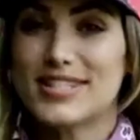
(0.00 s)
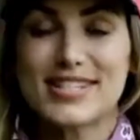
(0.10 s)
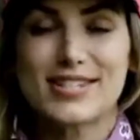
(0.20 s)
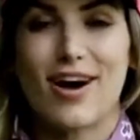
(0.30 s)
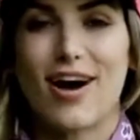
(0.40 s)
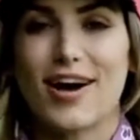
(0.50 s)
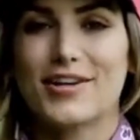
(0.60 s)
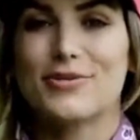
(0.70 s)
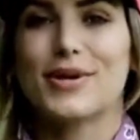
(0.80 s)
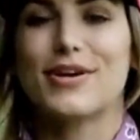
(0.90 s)
earcups
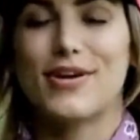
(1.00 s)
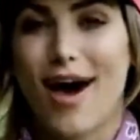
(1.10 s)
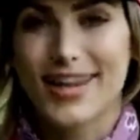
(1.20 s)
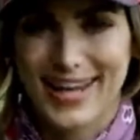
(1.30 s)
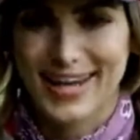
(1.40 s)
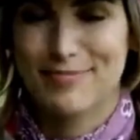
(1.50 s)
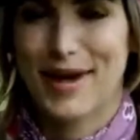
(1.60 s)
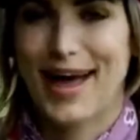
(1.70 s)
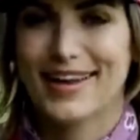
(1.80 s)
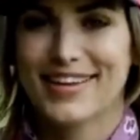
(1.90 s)
also offer
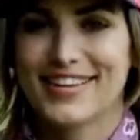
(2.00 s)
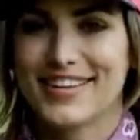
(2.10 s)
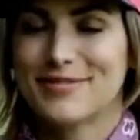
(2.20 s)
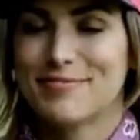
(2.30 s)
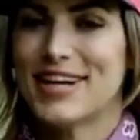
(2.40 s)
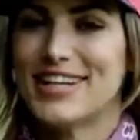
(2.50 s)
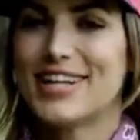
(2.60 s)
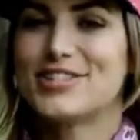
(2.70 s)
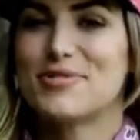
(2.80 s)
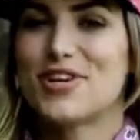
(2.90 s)
exceptional sealing and
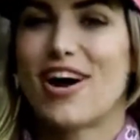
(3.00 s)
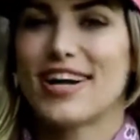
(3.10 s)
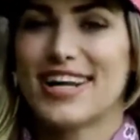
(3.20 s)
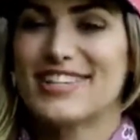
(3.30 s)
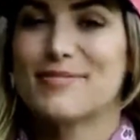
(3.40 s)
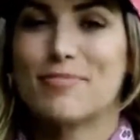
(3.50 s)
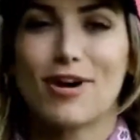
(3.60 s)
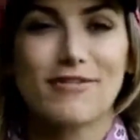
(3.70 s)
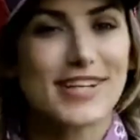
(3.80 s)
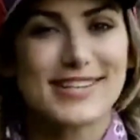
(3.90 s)
dampen noises.
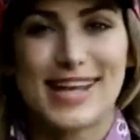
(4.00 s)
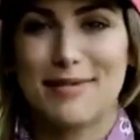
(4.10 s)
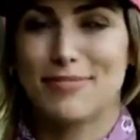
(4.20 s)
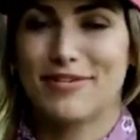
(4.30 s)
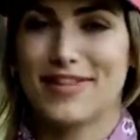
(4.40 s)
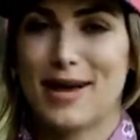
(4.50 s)
Moreover,